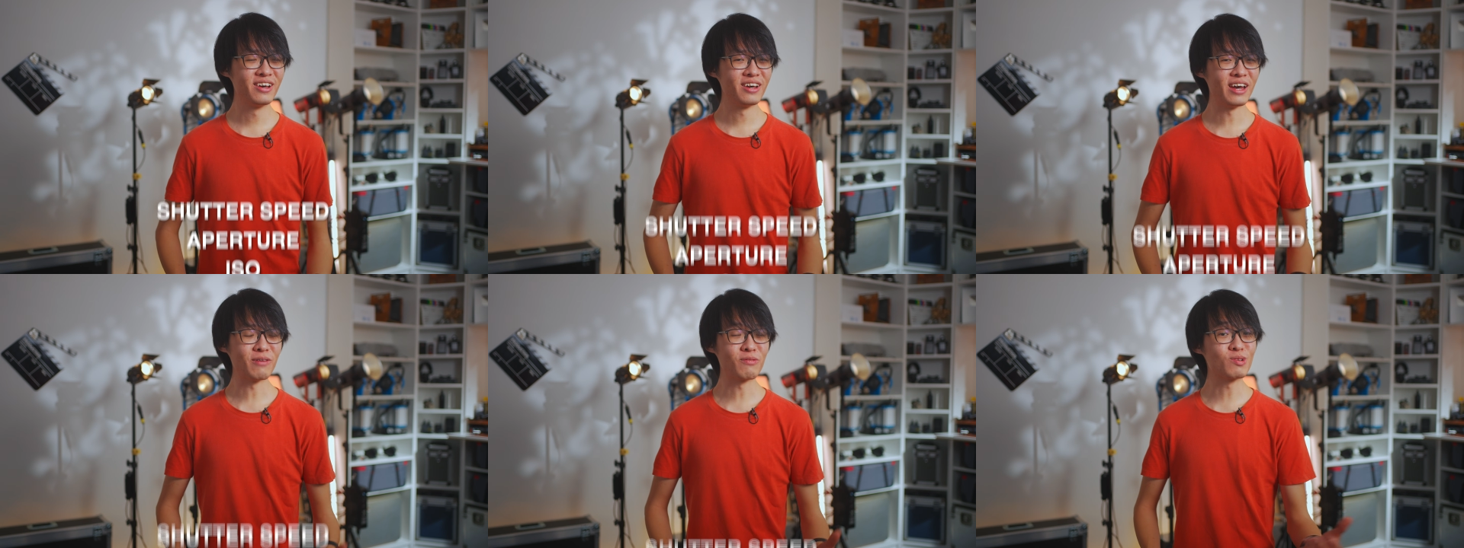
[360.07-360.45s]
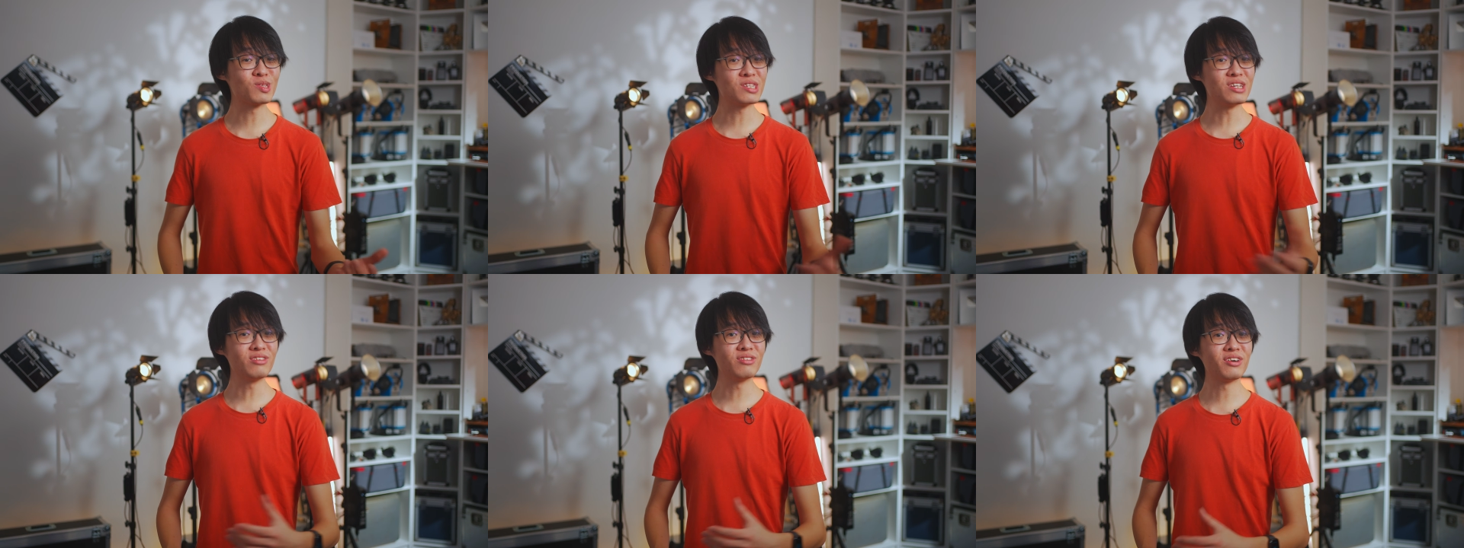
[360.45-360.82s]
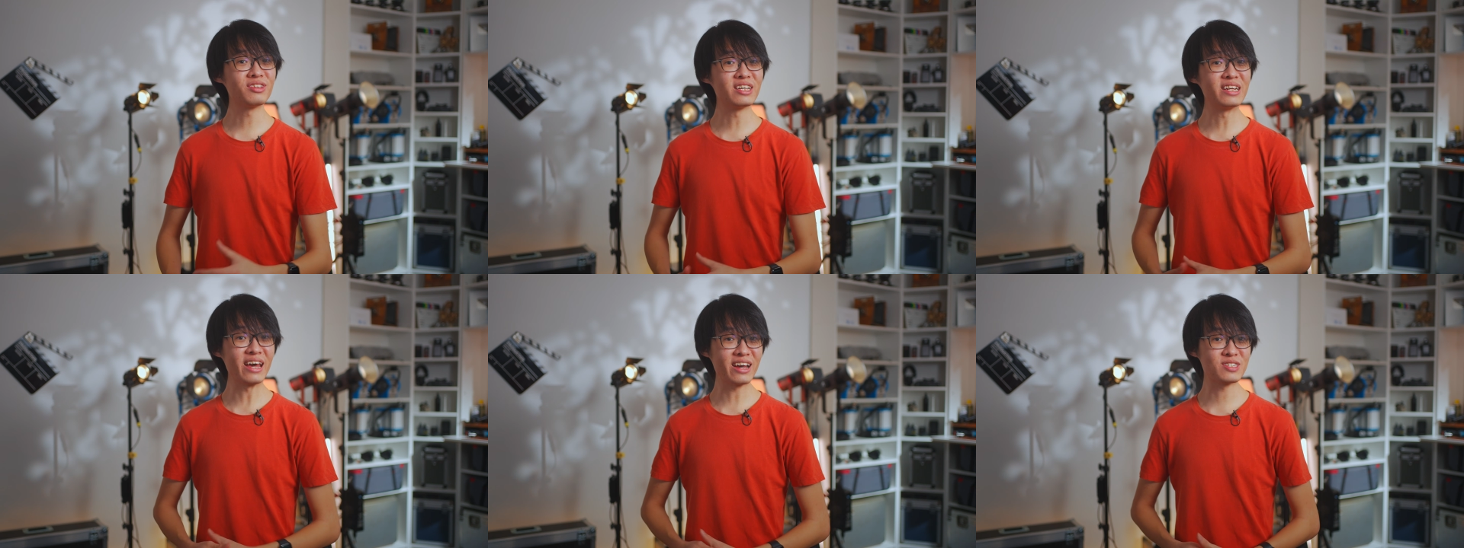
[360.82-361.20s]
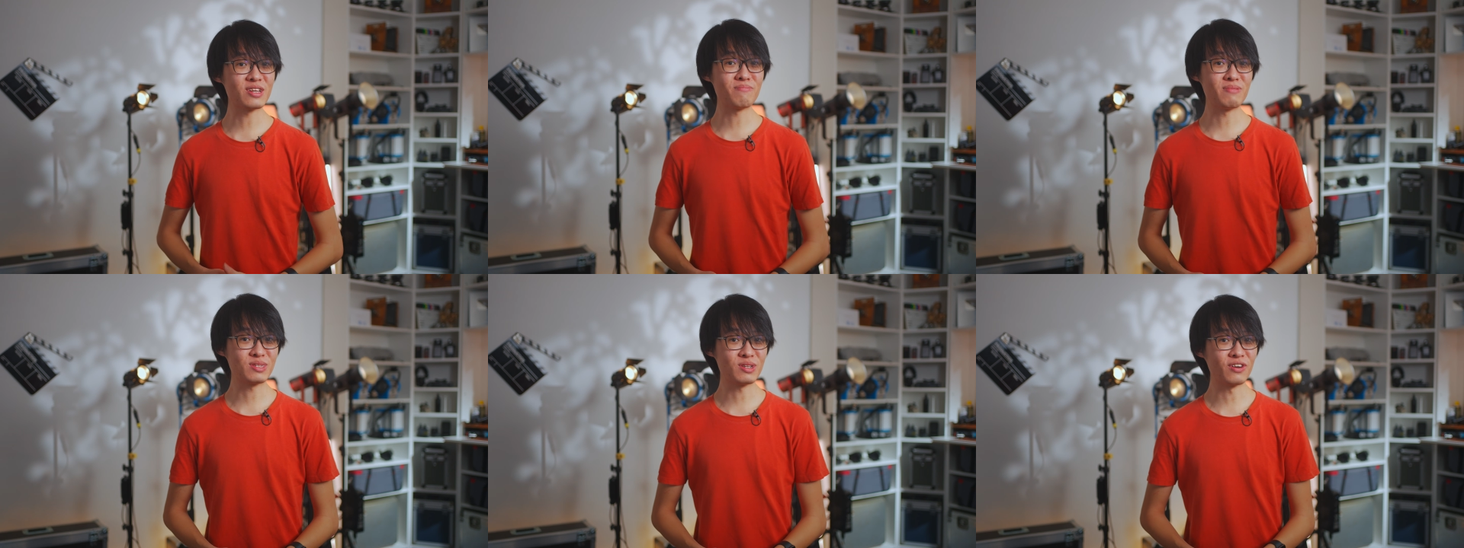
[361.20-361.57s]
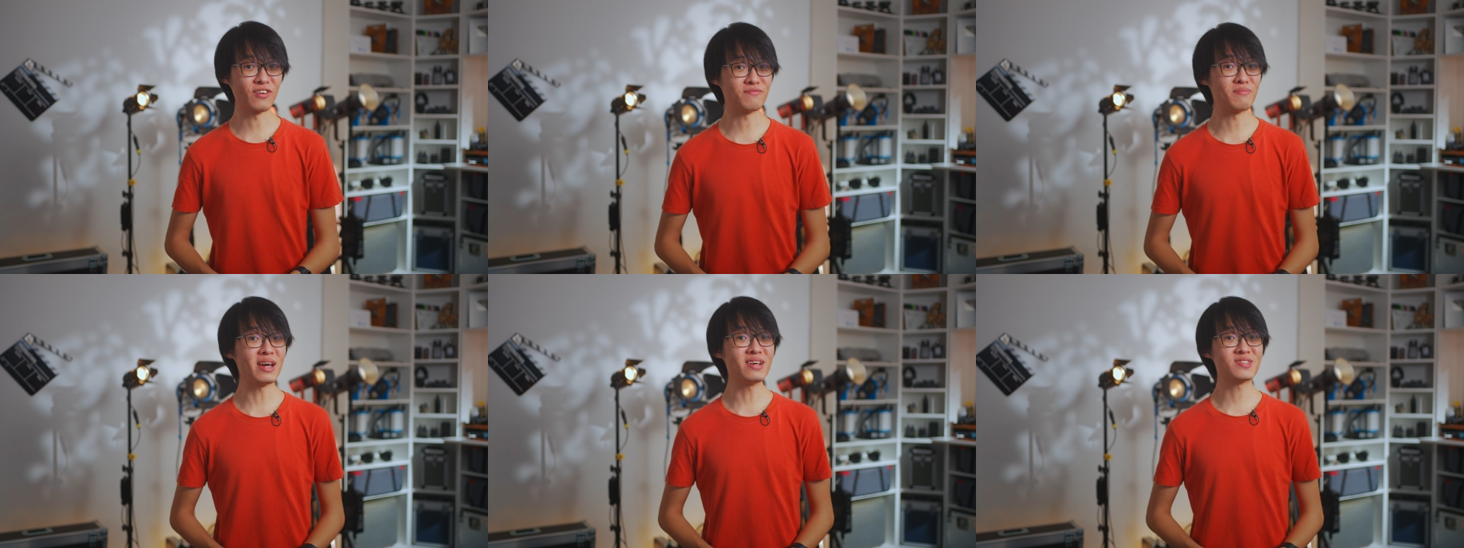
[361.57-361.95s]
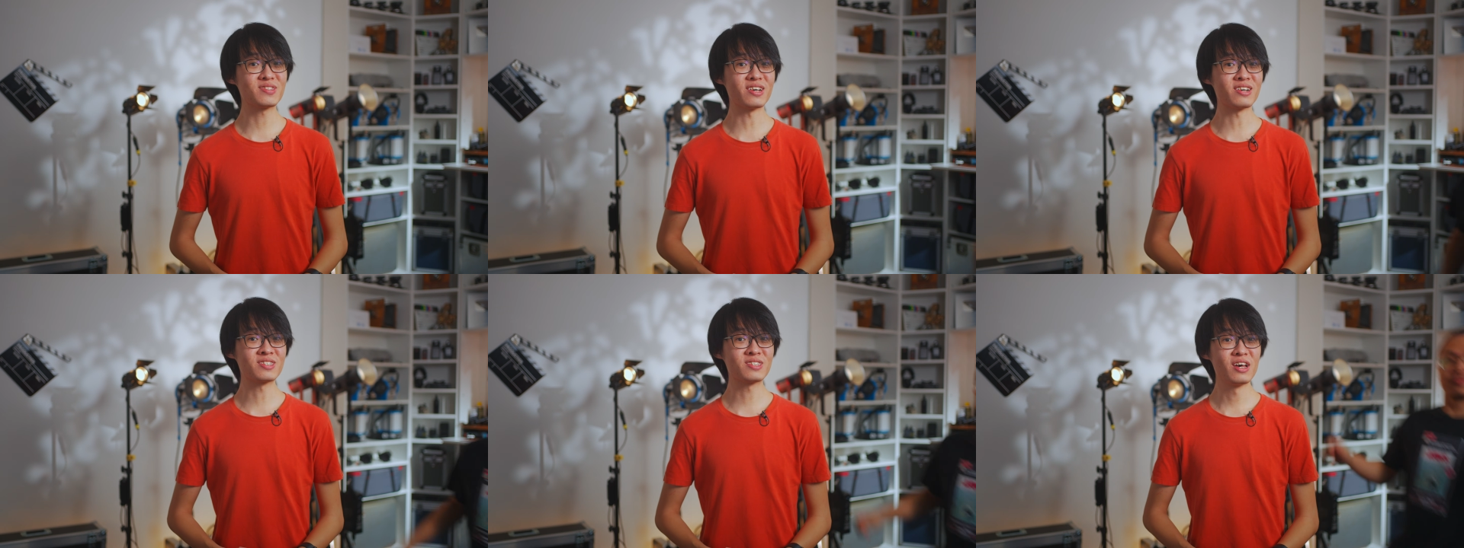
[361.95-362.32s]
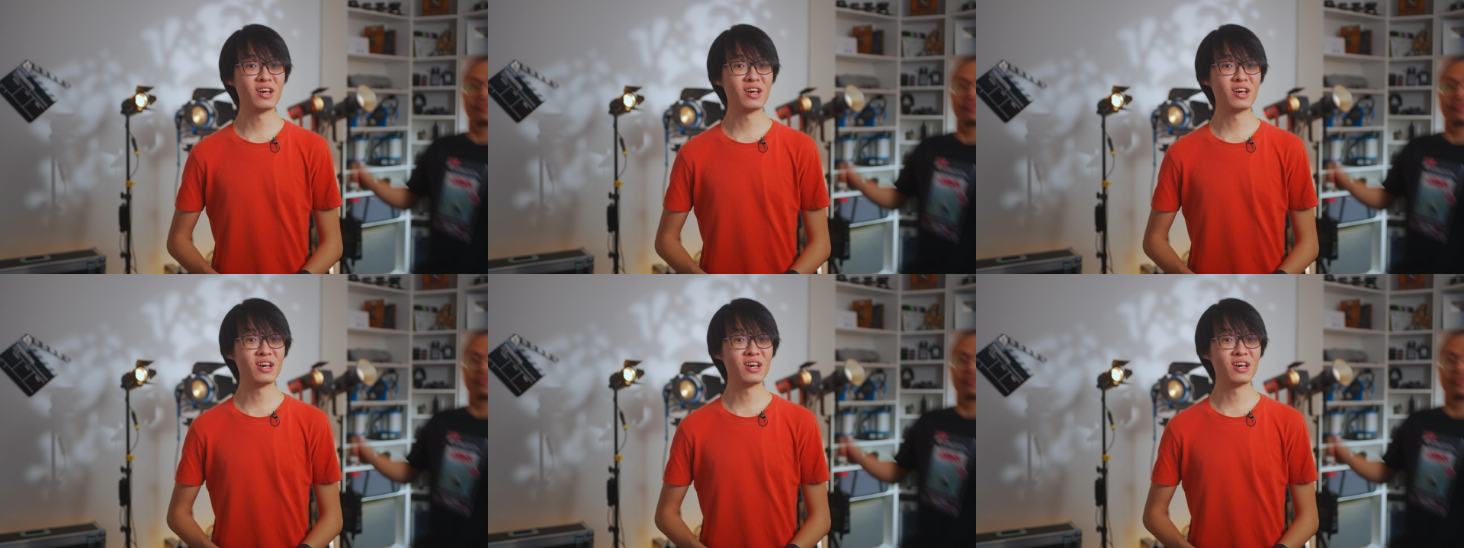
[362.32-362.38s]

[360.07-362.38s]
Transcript: And we'll see you on the next episode of Basics,